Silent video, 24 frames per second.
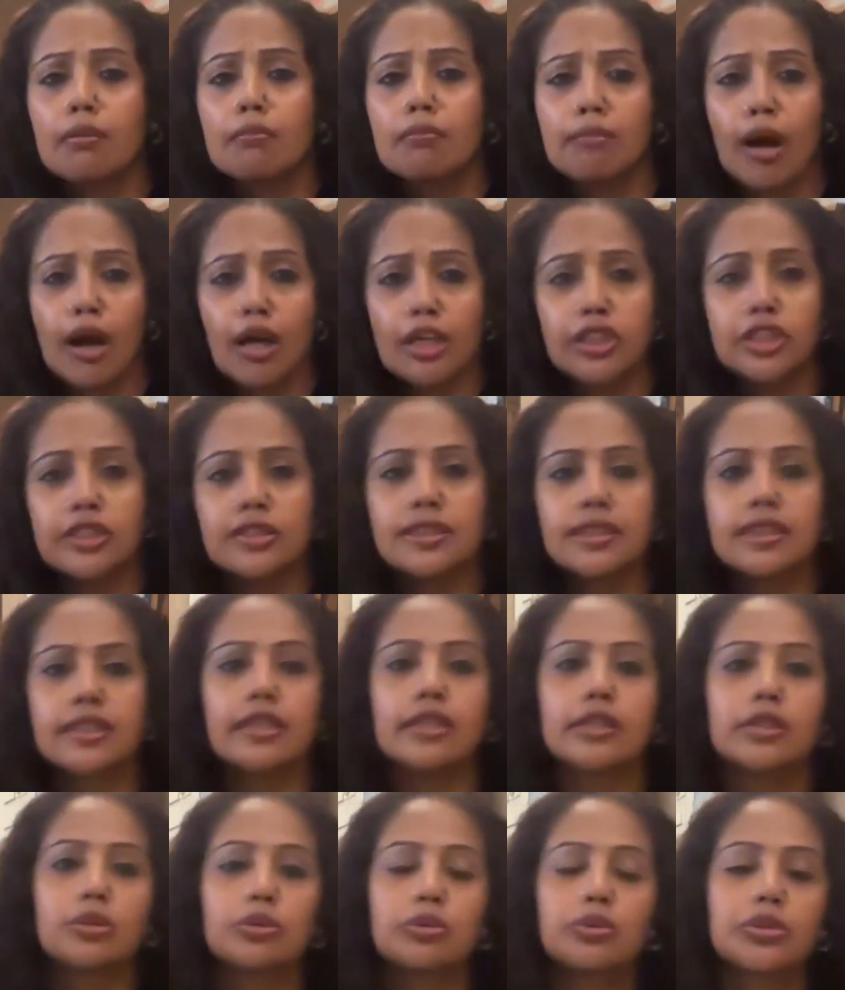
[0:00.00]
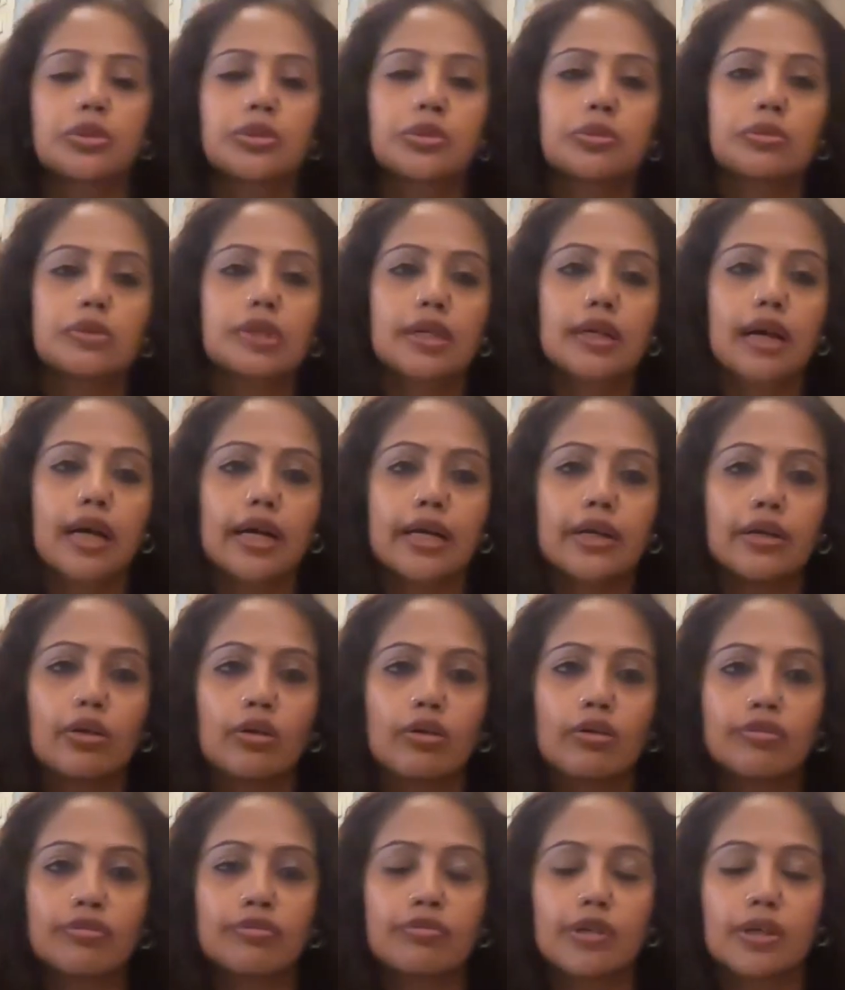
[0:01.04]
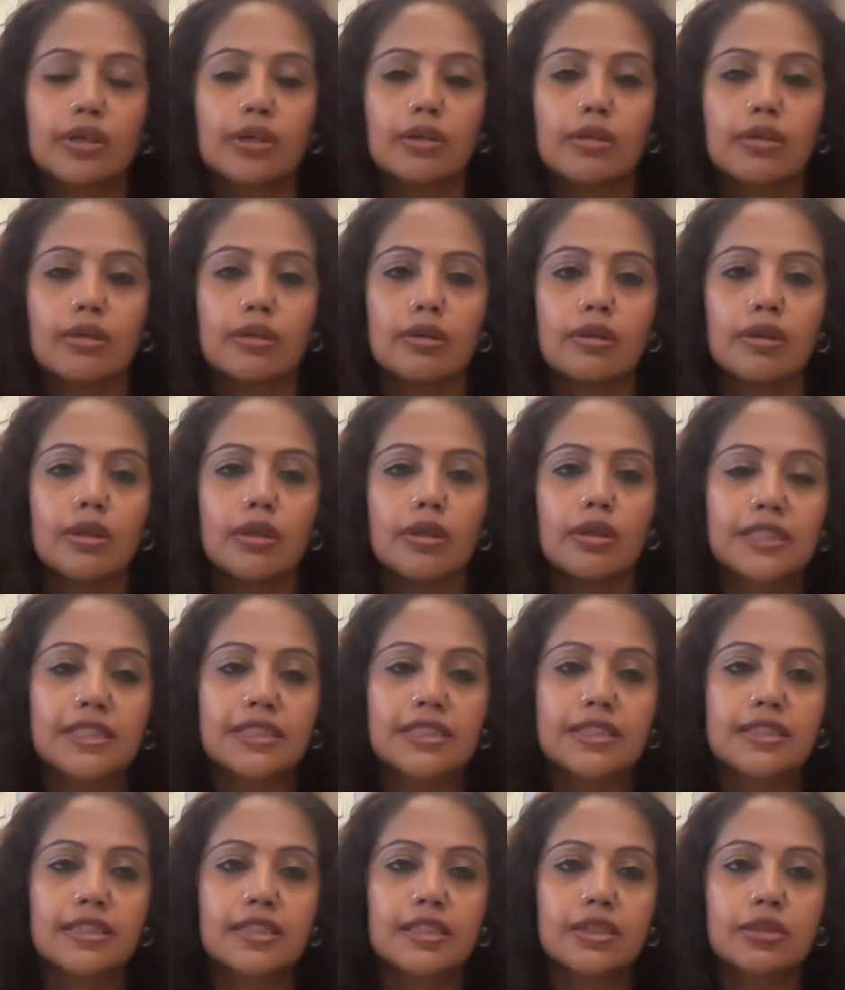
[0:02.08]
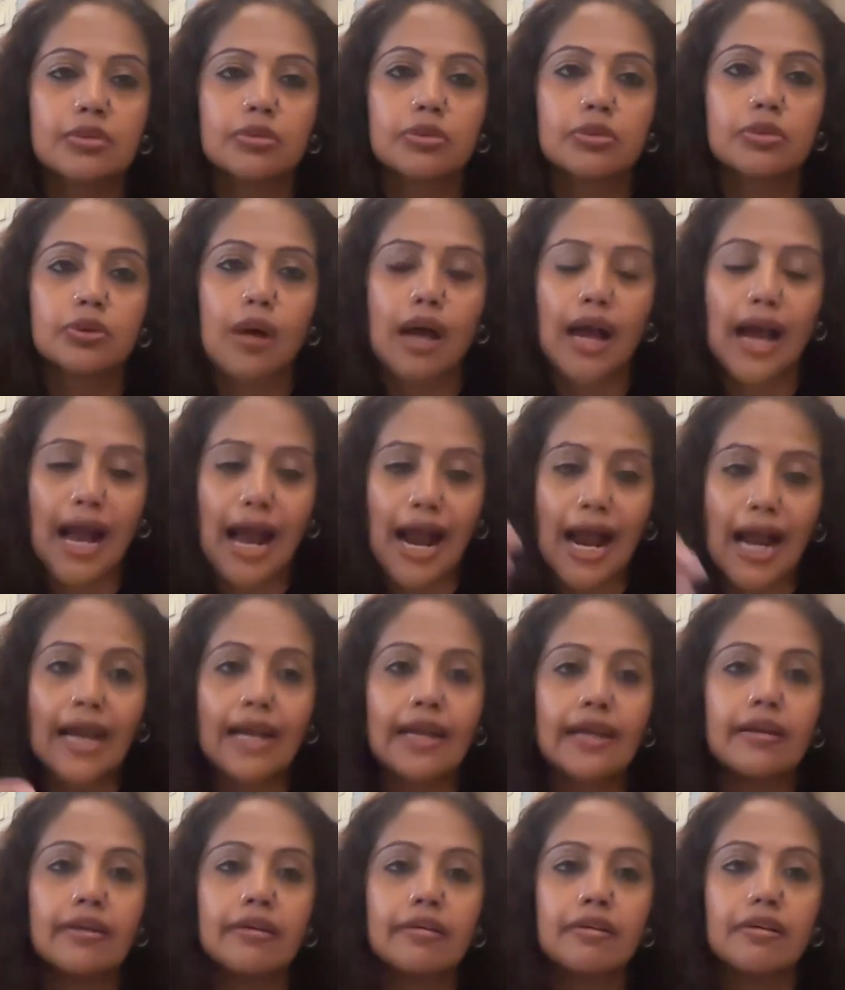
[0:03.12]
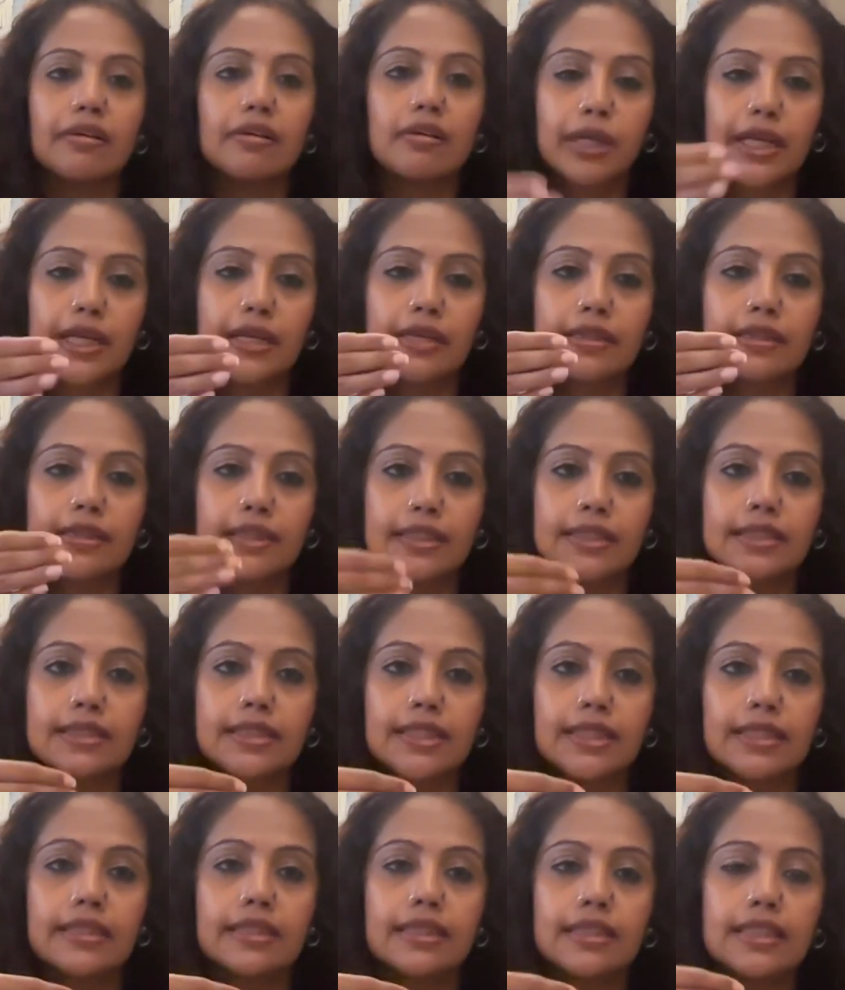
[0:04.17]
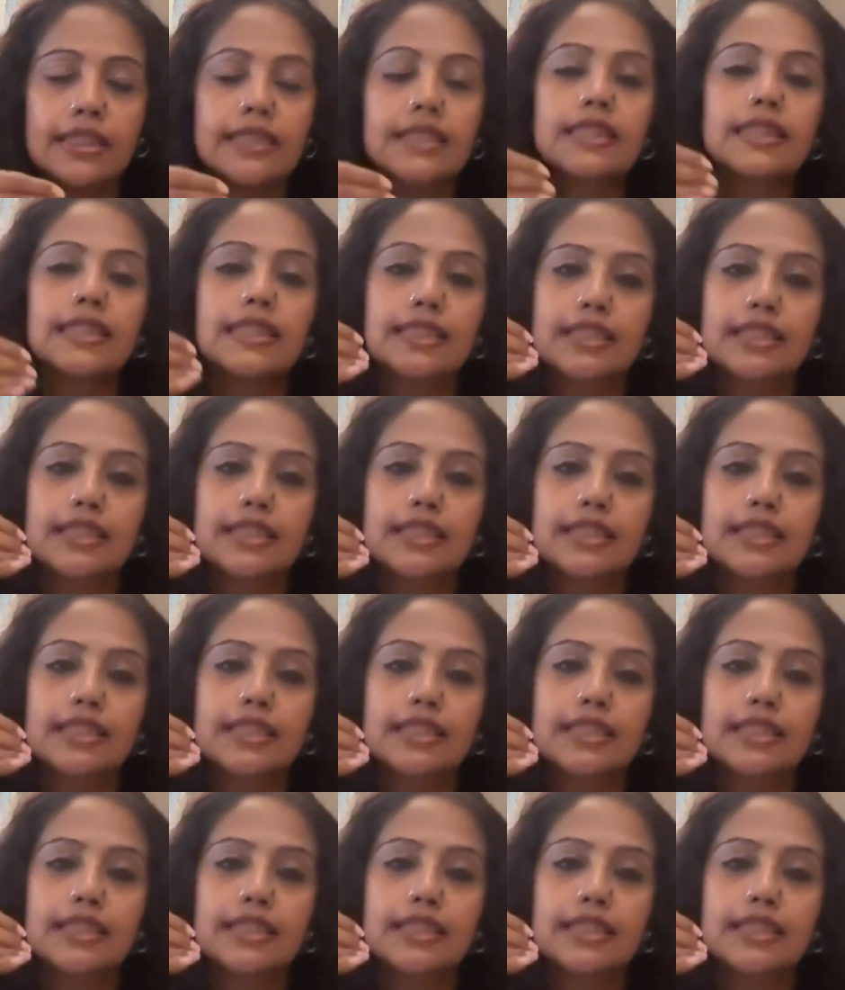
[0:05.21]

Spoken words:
margins they are used to, the kind of business they're used to, and bring this in is